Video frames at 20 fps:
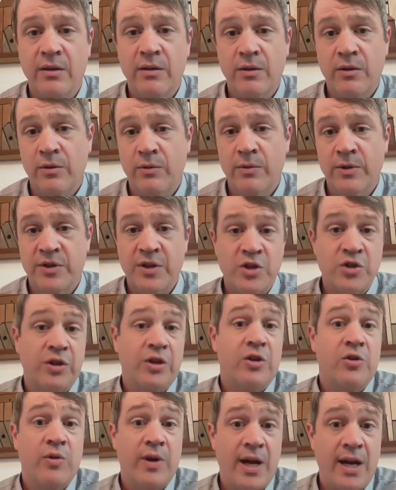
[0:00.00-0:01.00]
who
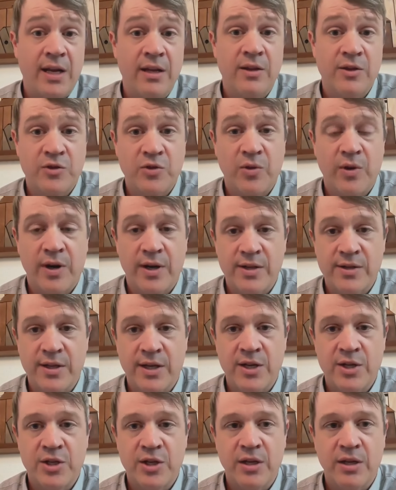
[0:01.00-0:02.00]
essentially created this
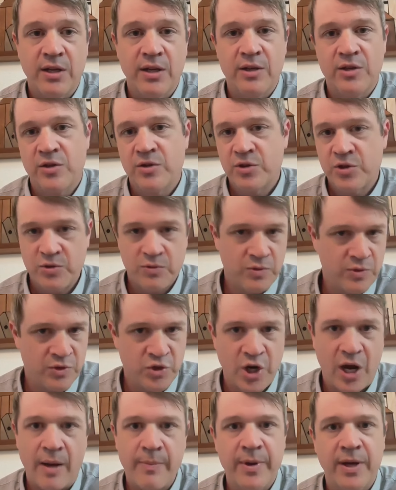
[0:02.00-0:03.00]
organization and is
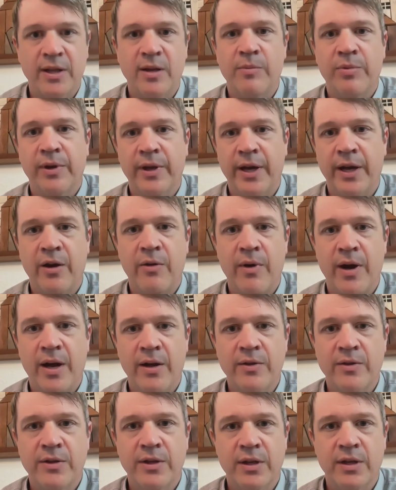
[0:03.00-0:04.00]
shopping the plan
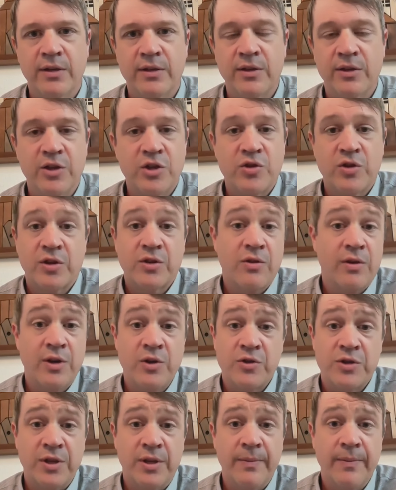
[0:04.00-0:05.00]
around to, to districts who are
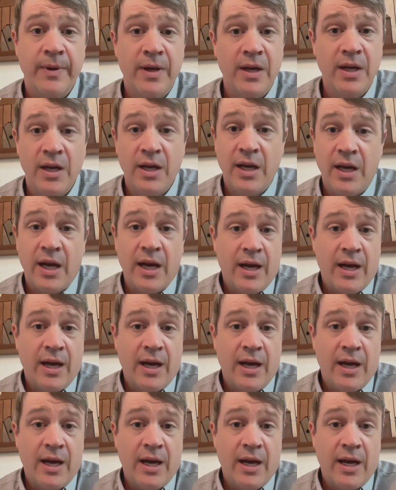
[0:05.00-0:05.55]
interested. Yeah.